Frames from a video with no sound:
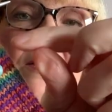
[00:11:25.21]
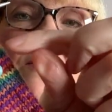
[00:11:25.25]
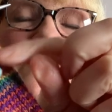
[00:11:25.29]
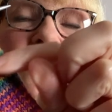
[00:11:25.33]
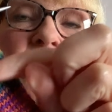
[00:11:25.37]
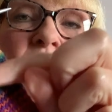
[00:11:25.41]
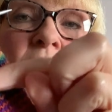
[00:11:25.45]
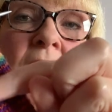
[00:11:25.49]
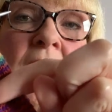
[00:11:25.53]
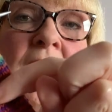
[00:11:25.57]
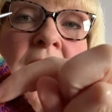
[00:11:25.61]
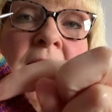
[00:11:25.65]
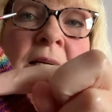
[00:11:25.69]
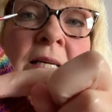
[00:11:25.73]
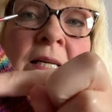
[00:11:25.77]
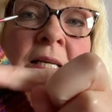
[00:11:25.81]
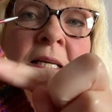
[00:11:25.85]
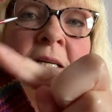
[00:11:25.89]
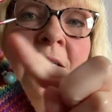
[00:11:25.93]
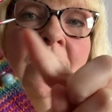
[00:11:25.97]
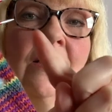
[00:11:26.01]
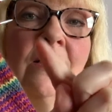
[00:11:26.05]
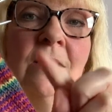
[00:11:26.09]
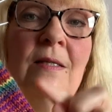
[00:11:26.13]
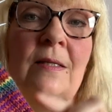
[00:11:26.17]
of wire,
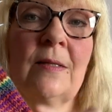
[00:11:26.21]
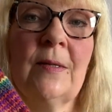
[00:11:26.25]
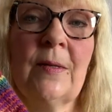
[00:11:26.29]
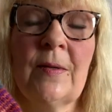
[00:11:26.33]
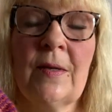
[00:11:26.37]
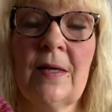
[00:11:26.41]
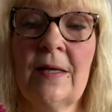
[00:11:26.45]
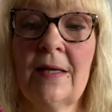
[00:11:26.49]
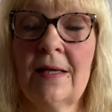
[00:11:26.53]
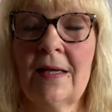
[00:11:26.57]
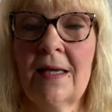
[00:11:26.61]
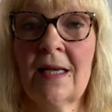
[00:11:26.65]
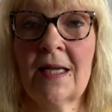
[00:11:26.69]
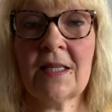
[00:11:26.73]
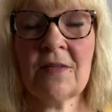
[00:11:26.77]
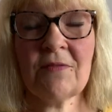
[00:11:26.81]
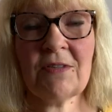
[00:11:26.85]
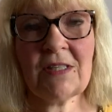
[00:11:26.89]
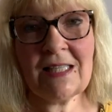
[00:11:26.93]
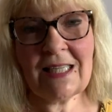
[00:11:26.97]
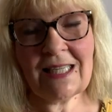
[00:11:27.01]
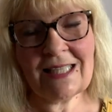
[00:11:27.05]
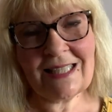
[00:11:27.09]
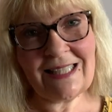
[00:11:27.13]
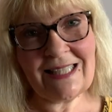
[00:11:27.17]
and I've
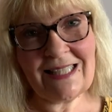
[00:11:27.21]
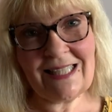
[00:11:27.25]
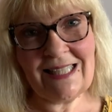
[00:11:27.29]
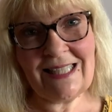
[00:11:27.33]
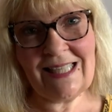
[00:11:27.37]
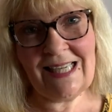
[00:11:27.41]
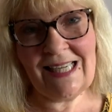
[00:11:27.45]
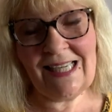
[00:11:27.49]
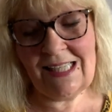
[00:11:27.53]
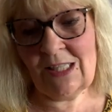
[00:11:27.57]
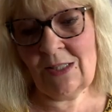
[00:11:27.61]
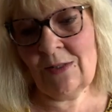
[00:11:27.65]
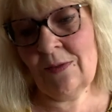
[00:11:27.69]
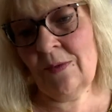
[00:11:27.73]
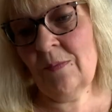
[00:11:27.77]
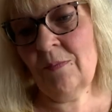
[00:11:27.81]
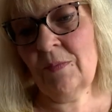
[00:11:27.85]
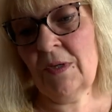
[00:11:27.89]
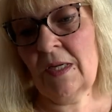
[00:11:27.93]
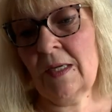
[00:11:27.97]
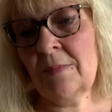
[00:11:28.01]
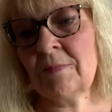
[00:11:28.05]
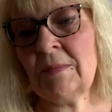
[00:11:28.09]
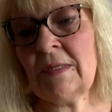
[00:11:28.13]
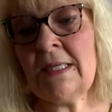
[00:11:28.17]
stitched it in,
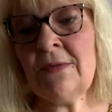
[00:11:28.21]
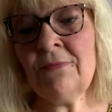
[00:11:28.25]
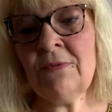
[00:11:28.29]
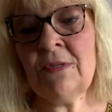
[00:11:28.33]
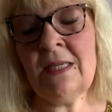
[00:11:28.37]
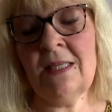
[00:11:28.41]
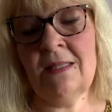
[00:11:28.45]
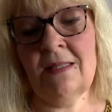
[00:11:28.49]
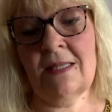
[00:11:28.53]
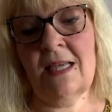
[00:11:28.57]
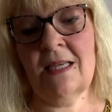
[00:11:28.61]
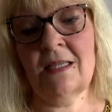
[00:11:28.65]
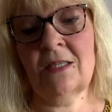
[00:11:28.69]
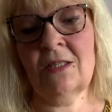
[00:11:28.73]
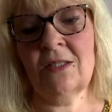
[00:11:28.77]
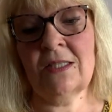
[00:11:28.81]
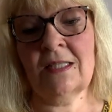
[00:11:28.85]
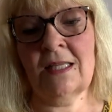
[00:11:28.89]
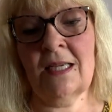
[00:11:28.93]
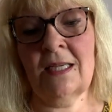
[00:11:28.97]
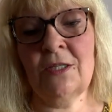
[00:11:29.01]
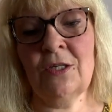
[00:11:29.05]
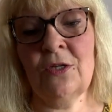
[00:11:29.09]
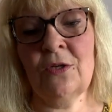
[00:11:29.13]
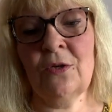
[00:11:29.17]
but I'm leaving it there because
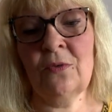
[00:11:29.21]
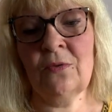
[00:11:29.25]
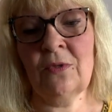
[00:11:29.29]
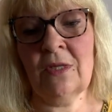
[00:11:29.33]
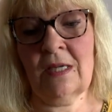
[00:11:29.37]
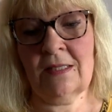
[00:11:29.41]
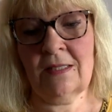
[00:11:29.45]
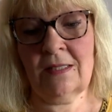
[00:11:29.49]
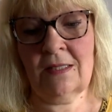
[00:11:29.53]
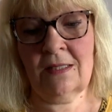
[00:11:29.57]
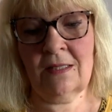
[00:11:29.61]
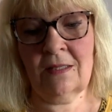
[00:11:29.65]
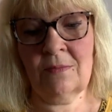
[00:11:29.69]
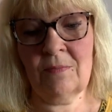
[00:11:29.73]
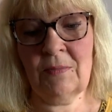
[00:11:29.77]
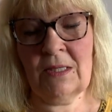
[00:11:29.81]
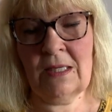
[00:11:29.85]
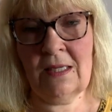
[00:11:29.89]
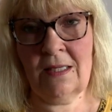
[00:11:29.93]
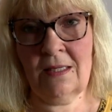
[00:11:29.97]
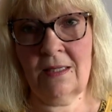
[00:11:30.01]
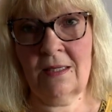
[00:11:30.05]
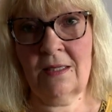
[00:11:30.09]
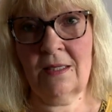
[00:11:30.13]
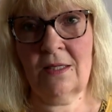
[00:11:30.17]
I know that's the
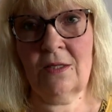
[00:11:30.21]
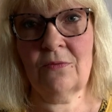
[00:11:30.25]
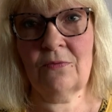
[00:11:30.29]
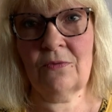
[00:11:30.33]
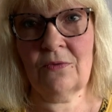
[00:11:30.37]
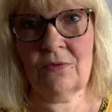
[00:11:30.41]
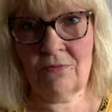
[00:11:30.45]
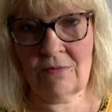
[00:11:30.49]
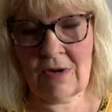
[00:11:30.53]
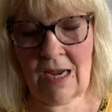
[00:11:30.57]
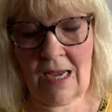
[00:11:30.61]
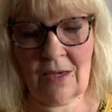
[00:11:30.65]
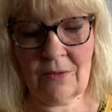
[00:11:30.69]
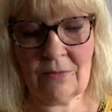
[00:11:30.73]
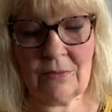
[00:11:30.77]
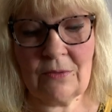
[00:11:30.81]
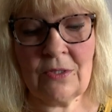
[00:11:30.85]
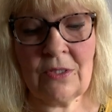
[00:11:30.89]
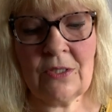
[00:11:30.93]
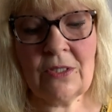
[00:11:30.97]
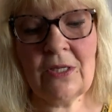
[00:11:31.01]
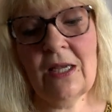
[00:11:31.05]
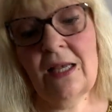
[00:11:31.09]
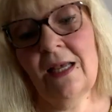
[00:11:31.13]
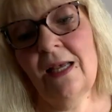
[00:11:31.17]
beginning of the
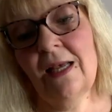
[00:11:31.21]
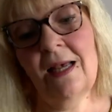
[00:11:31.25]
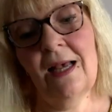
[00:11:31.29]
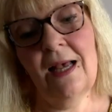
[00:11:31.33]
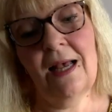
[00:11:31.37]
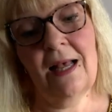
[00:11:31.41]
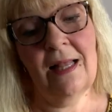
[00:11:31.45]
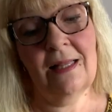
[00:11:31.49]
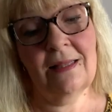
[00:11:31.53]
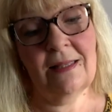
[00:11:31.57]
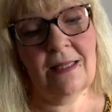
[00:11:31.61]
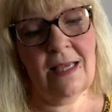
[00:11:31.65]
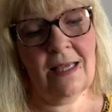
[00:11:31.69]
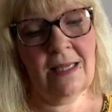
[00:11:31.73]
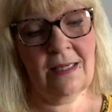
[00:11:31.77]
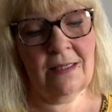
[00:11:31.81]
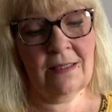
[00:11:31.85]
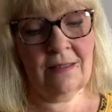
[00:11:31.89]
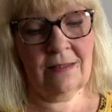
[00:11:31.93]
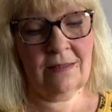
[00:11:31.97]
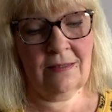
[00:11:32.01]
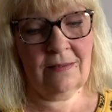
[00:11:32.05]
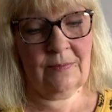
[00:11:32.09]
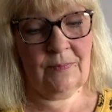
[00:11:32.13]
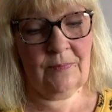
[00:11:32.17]
round, and
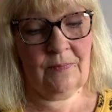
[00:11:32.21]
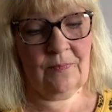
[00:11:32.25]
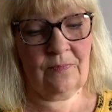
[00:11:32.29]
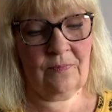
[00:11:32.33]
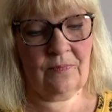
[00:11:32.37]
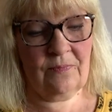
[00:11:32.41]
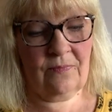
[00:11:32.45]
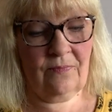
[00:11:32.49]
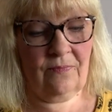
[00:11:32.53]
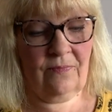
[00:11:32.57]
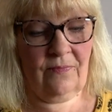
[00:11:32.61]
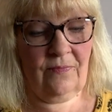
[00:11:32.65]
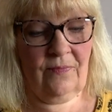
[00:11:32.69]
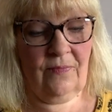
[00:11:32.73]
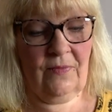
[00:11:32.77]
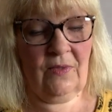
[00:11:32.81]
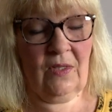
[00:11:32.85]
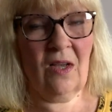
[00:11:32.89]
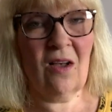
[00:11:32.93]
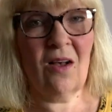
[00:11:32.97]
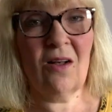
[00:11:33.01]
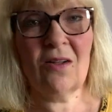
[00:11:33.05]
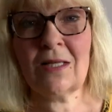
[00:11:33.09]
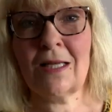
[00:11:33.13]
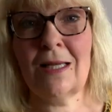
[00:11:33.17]
then
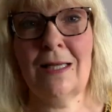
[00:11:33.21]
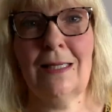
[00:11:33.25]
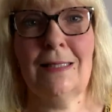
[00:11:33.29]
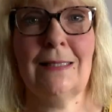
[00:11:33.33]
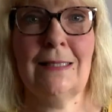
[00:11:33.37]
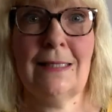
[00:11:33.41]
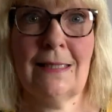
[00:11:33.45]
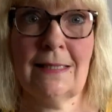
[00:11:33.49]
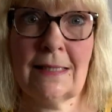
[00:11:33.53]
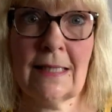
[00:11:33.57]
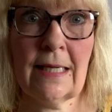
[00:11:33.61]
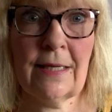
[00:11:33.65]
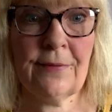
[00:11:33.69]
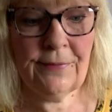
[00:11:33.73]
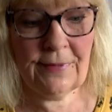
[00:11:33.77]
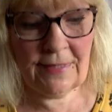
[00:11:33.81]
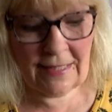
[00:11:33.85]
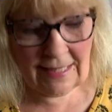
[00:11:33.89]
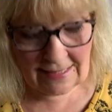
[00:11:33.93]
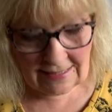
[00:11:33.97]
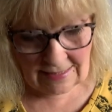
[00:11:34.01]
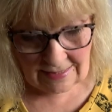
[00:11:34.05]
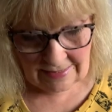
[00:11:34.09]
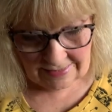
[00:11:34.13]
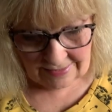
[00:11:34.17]
I'll cut it out
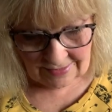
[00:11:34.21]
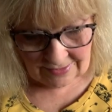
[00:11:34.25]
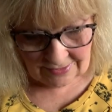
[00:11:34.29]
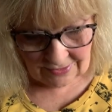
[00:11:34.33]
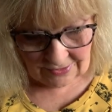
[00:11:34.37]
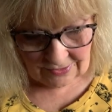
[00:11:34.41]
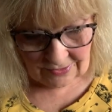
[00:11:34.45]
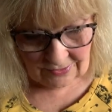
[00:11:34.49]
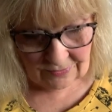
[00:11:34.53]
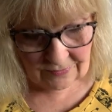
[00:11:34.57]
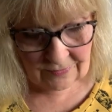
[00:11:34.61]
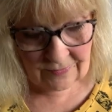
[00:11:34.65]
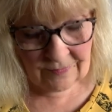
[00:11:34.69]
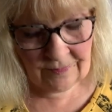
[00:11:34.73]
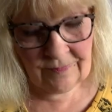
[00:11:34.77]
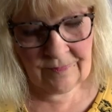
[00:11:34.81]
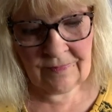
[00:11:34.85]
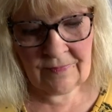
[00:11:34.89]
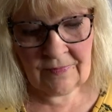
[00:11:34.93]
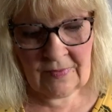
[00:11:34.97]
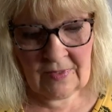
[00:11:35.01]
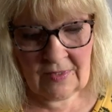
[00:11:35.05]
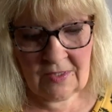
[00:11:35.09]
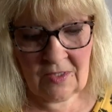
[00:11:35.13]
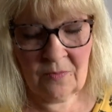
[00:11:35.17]
later. So
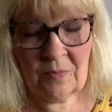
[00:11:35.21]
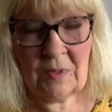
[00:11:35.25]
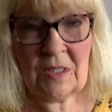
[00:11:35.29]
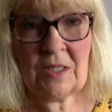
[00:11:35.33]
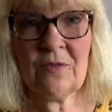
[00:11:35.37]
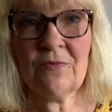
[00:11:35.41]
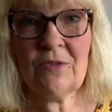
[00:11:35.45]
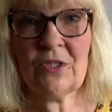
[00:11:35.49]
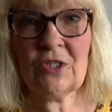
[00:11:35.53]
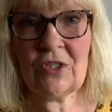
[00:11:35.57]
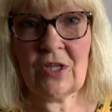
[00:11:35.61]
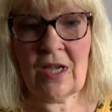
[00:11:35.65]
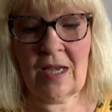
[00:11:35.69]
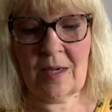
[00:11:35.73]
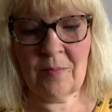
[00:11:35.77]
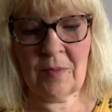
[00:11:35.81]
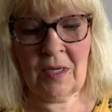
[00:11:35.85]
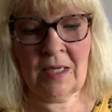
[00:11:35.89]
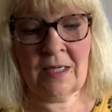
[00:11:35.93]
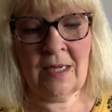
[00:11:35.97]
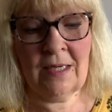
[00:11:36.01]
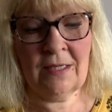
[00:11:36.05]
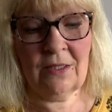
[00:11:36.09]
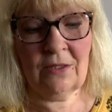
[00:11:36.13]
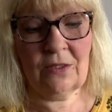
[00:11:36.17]
it's a bit of a shame. I
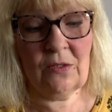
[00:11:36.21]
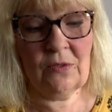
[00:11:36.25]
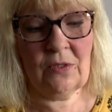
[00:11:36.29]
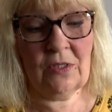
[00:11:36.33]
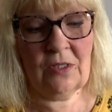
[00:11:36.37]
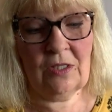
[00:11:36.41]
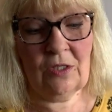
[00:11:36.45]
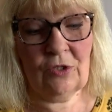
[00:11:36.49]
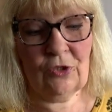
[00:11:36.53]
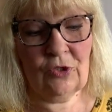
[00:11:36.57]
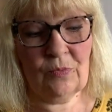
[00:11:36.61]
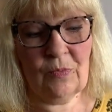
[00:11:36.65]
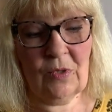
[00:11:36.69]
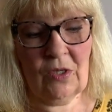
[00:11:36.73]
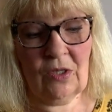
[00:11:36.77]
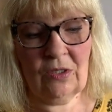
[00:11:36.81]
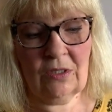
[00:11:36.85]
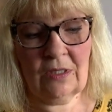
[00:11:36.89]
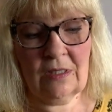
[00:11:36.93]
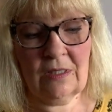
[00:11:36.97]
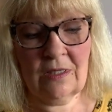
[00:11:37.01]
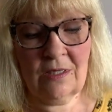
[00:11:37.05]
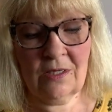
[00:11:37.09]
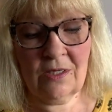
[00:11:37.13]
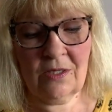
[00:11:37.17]
like those stitch
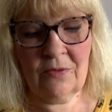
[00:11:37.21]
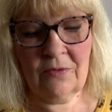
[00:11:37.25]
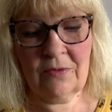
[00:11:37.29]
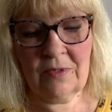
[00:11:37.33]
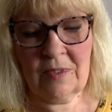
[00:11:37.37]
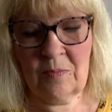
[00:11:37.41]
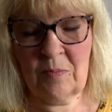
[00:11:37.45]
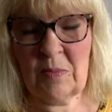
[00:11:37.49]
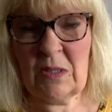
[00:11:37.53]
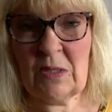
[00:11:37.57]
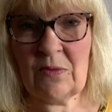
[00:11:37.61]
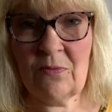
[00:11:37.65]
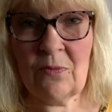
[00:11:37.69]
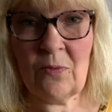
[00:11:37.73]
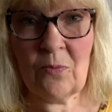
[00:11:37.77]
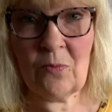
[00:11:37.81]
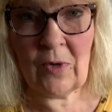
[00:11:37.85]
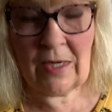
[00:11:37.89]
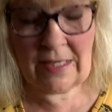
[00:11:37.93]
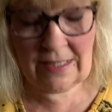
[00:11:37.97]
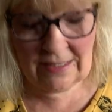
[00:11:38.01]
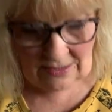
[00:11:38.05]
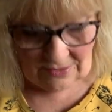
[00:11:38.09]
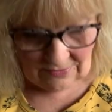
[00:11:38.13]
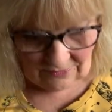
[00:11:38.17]
markers, so it's a bit of a
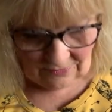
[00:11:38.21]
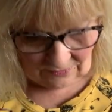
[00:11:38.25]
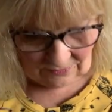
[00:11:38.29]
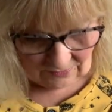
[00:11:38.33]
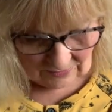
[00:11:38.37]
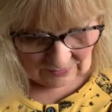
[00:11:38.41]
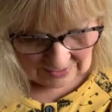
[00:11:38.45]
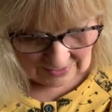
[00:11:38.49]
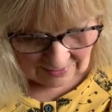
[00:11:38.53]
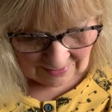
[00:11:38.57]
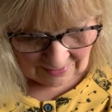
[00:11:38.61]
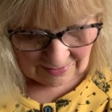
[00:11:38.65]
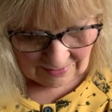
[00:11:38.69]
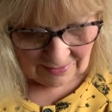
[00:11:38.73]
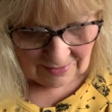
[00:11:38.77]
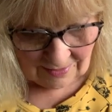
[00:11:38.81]
waste of one.